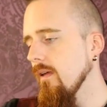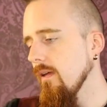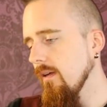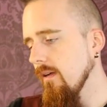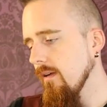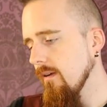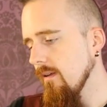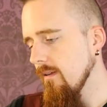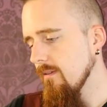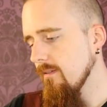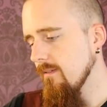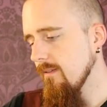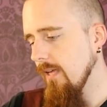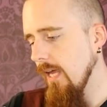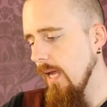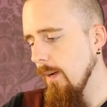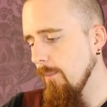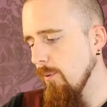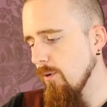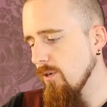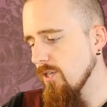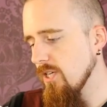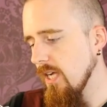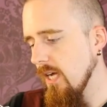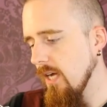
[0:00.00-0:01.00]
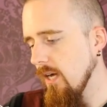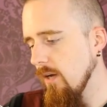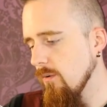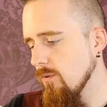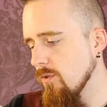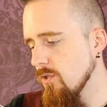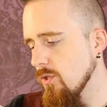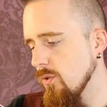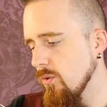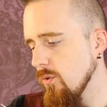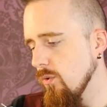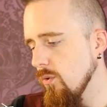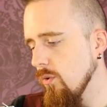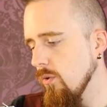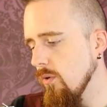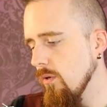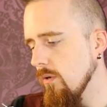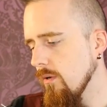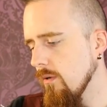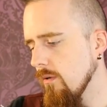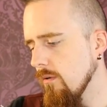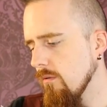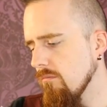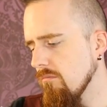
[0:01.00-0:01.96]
it has tapered down to